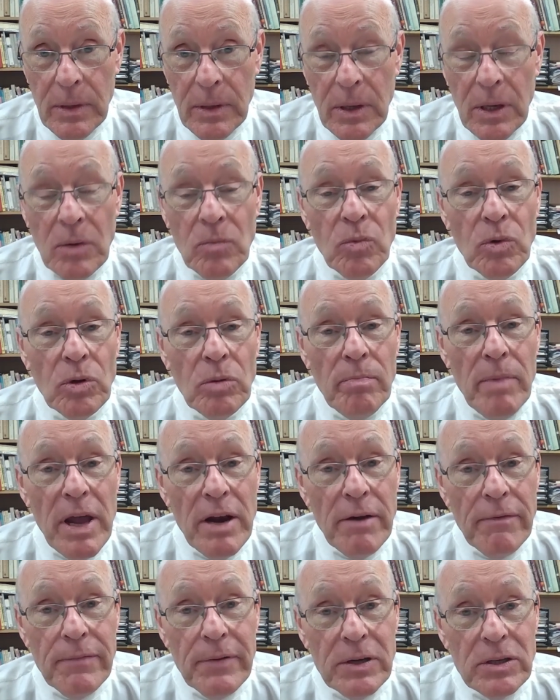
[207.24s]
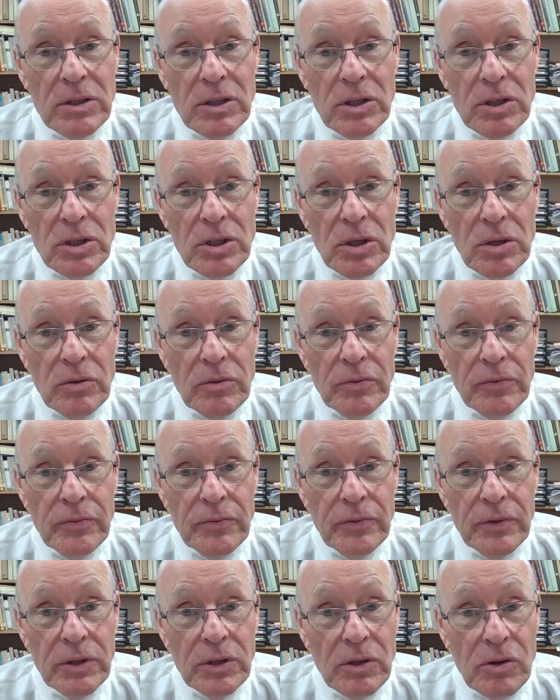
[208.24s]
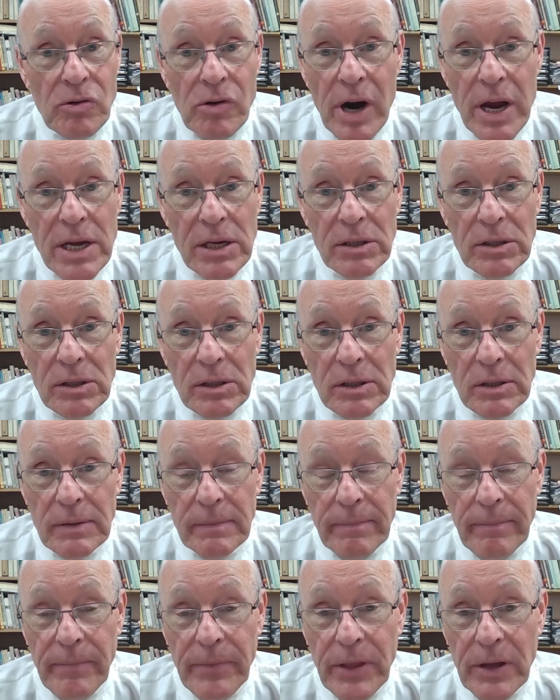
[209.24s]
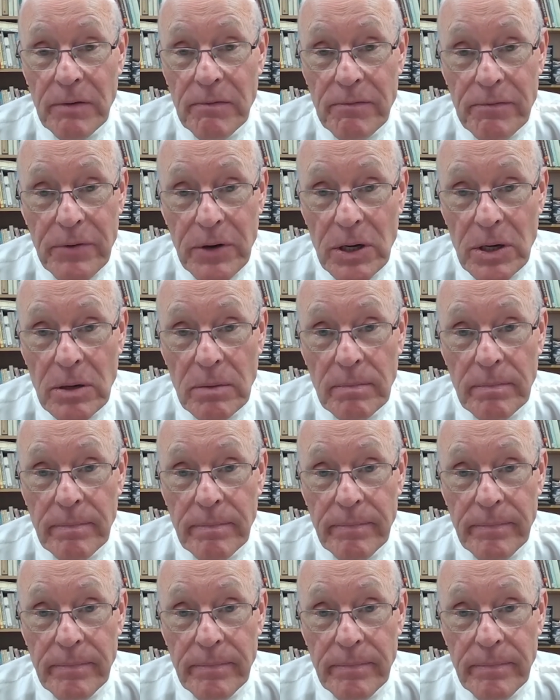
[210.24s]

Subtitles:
It will manifest itself in grace and freedom.